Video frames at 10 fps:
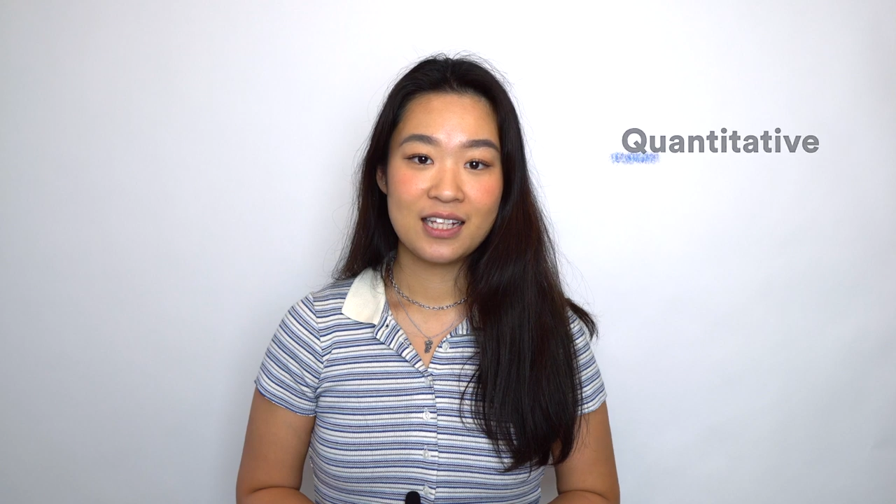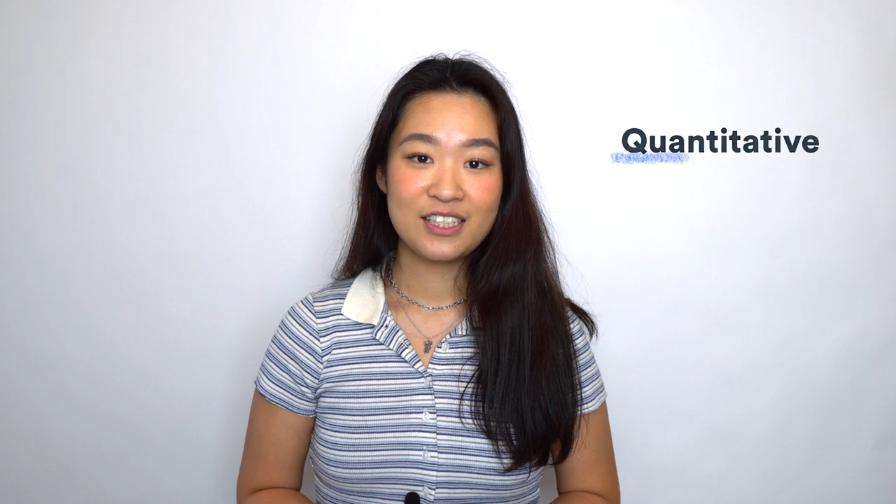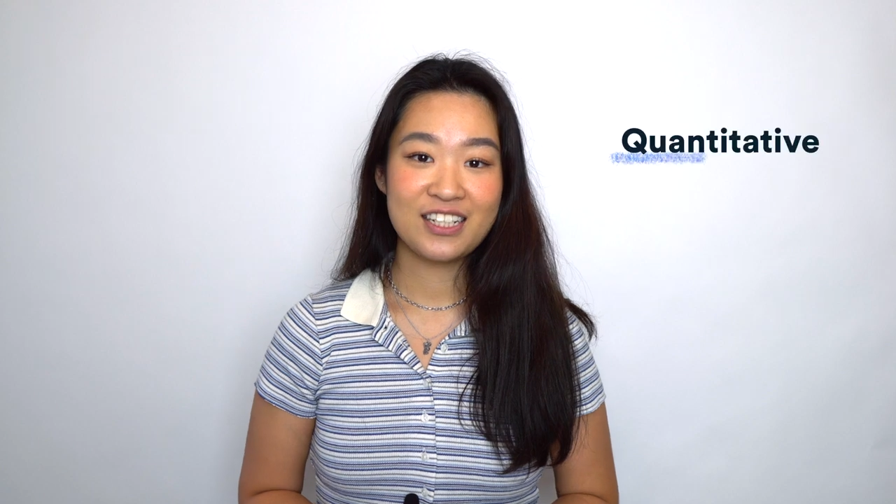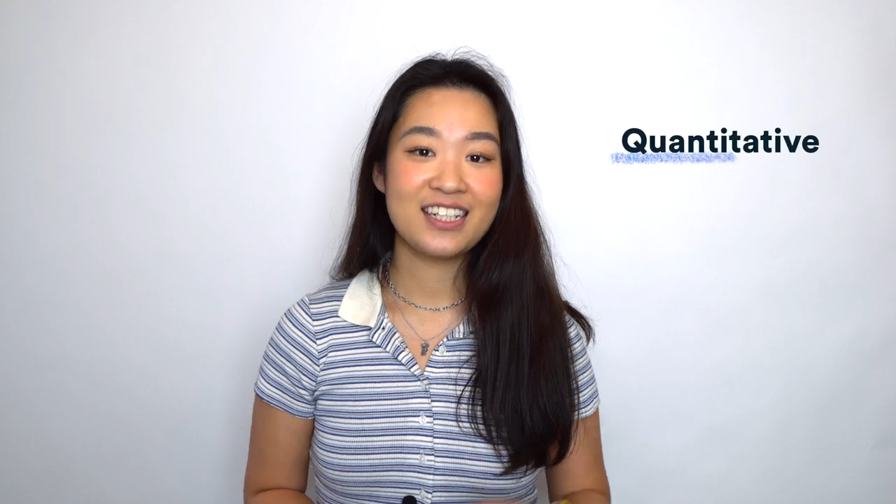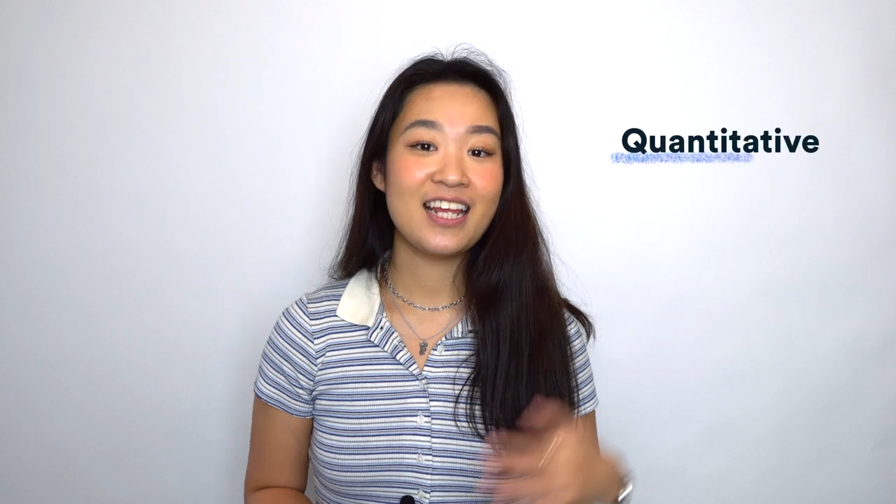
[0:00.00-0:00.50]

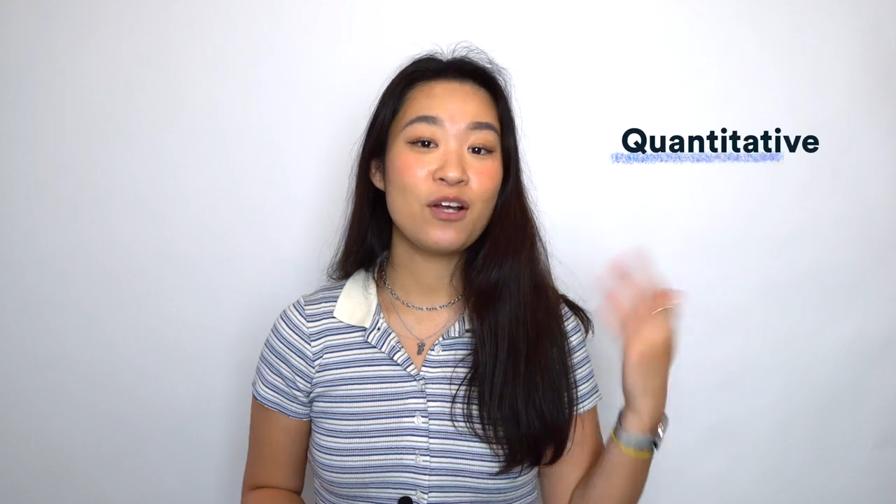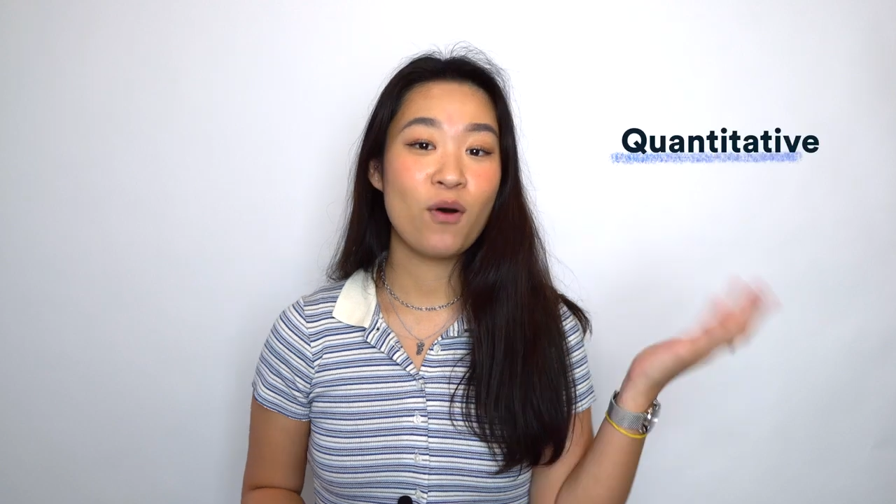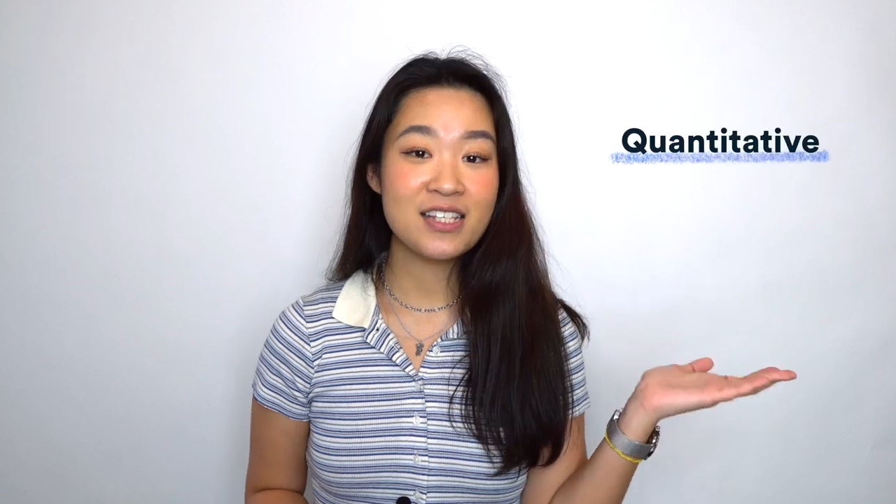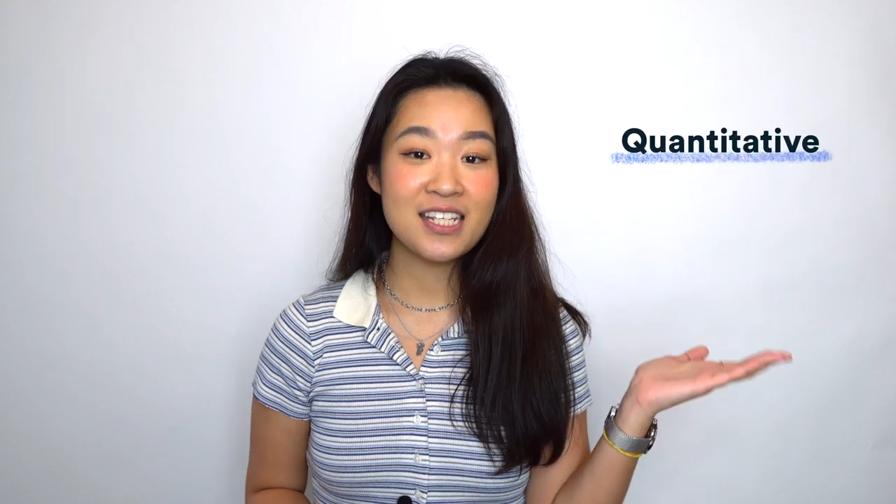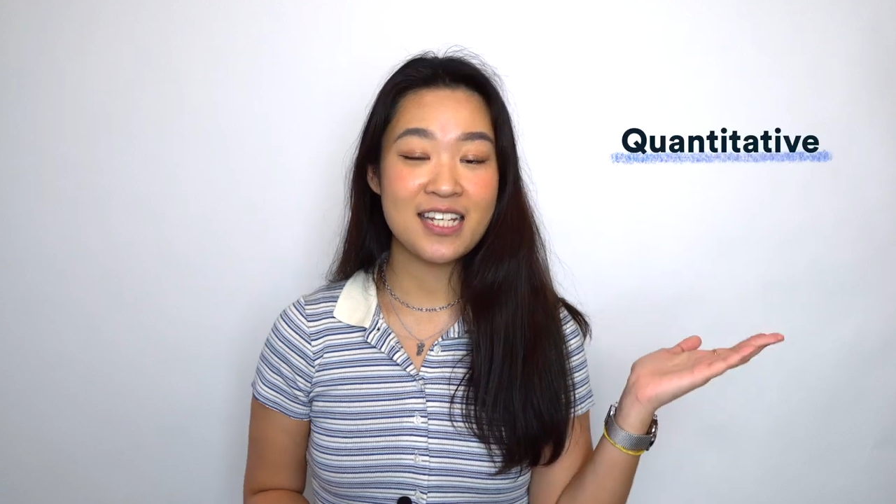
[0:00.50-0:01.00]
To collect
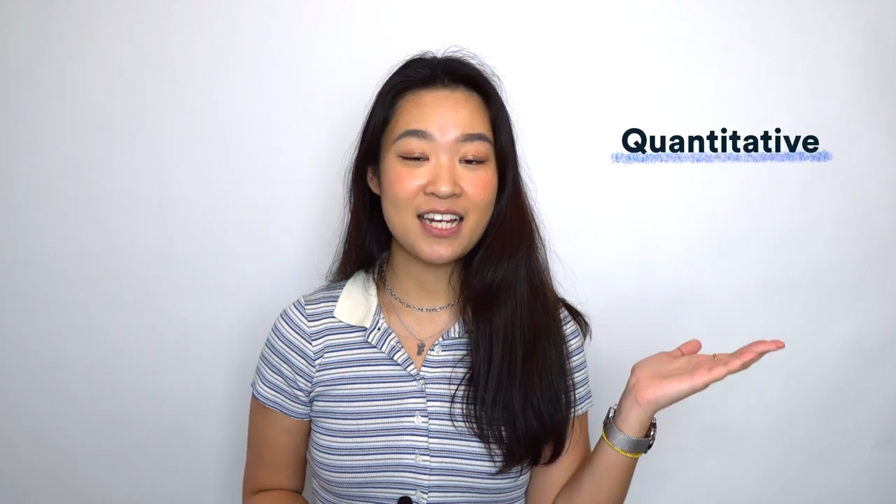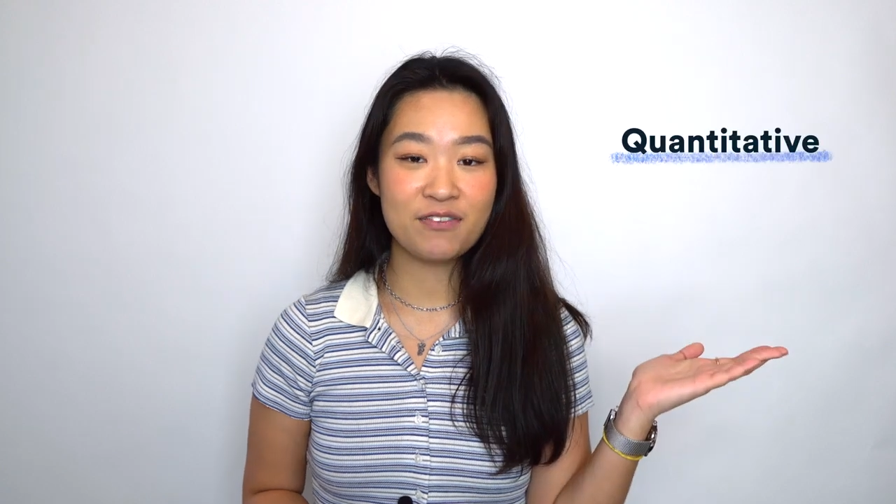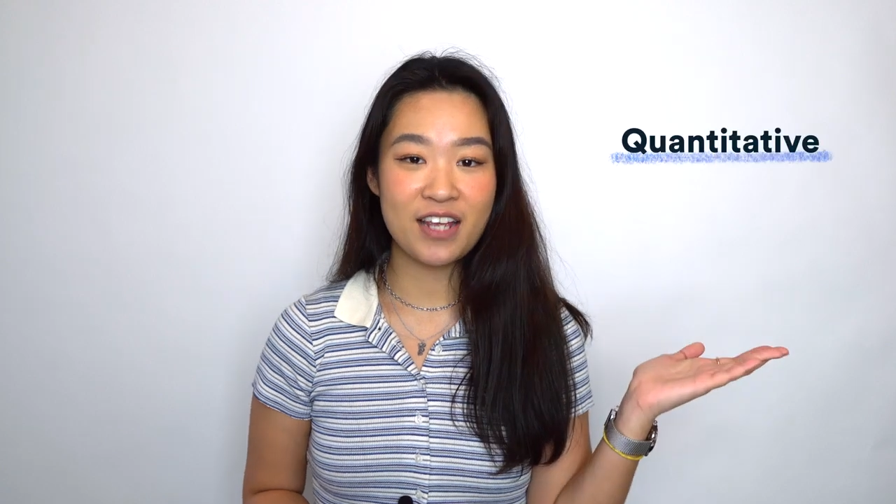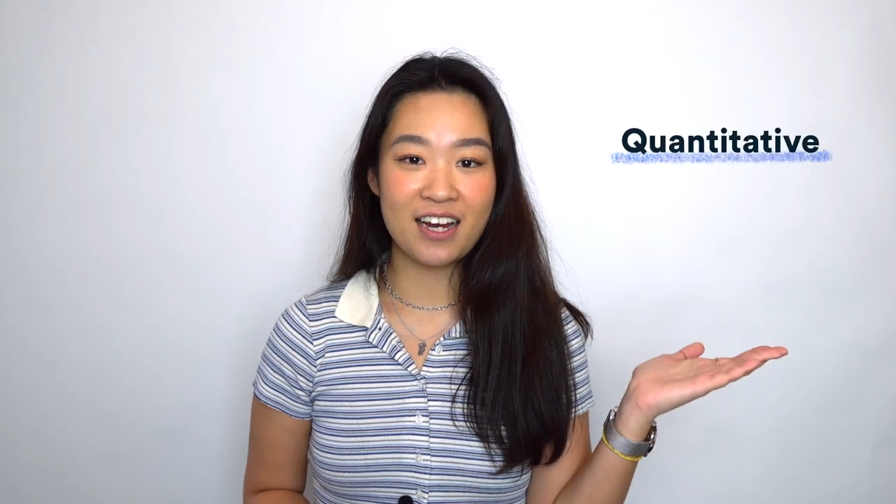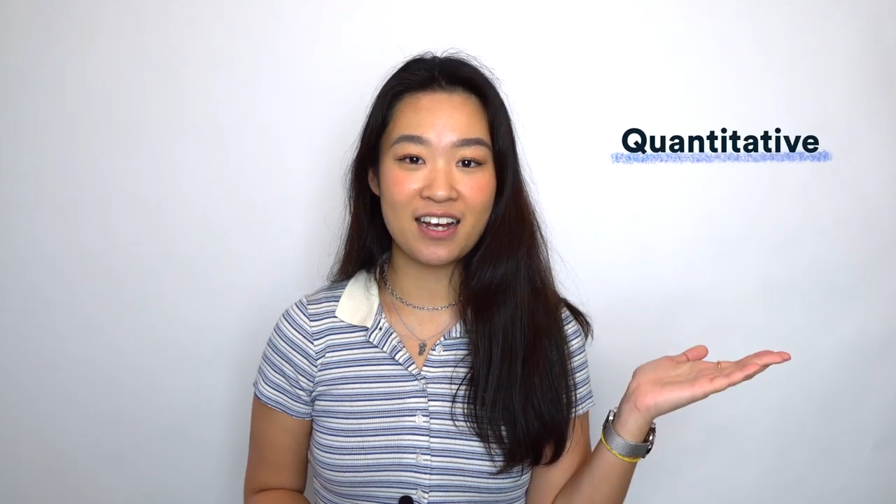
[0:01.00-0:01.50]

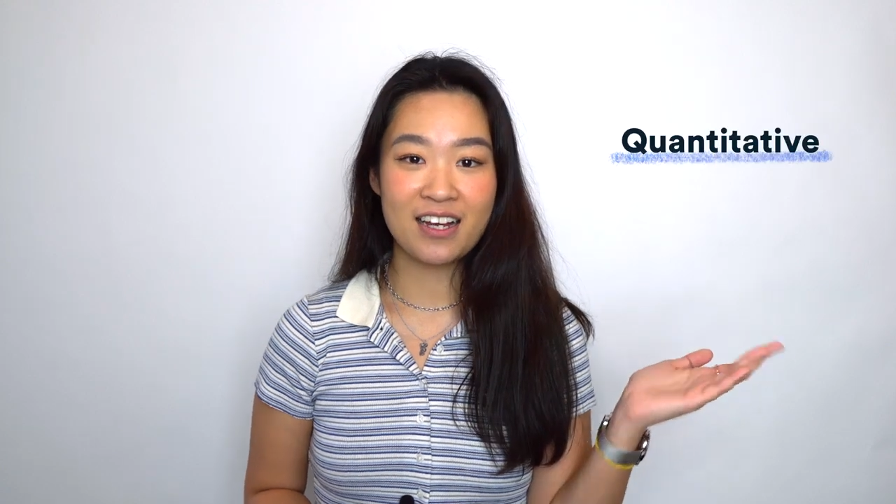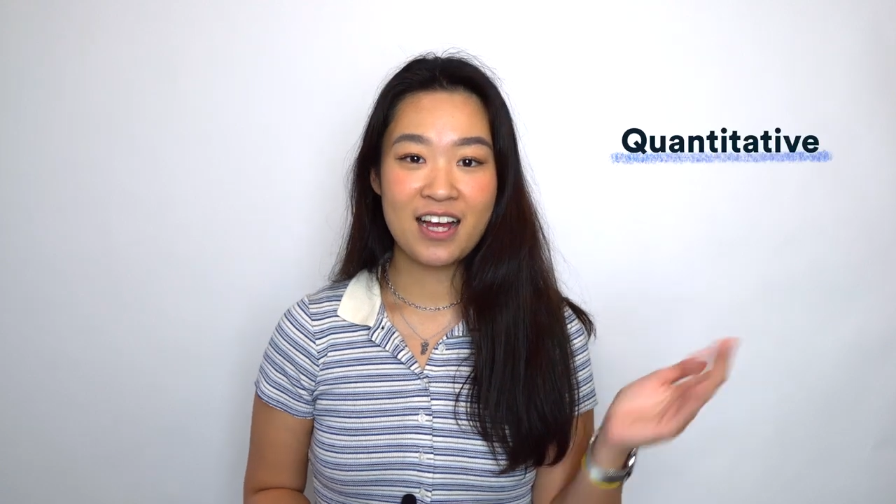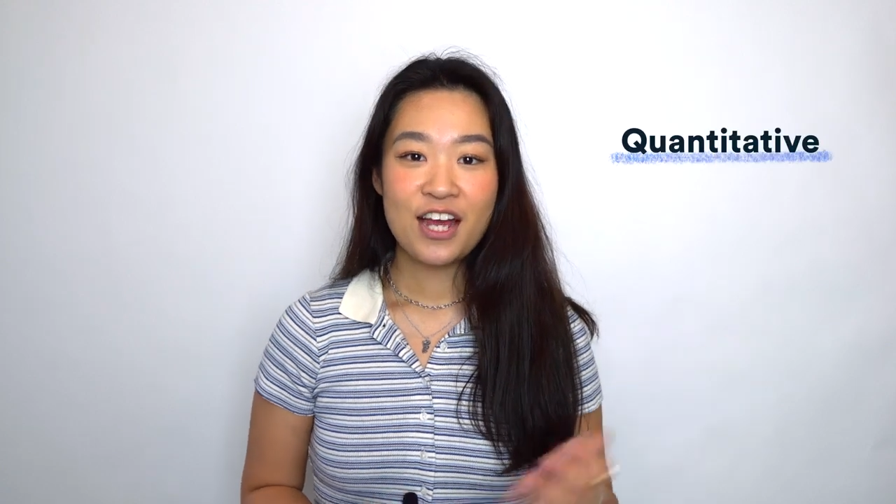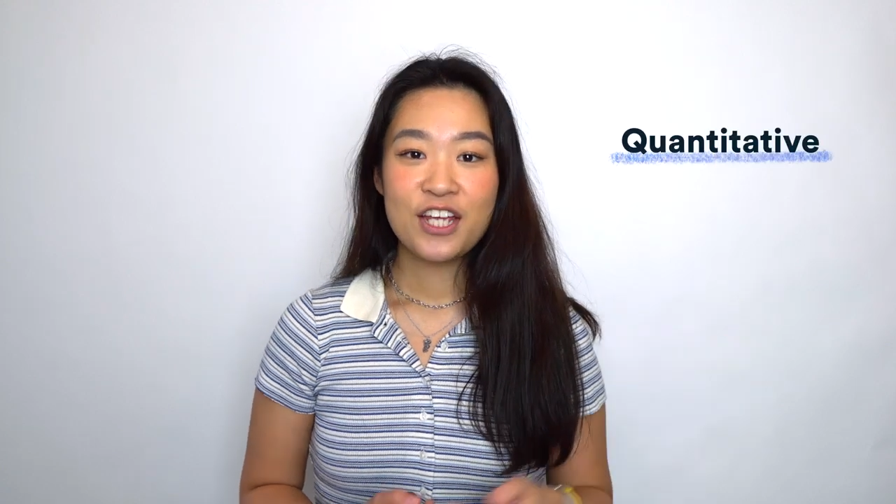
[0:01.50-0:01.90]
quantitative data,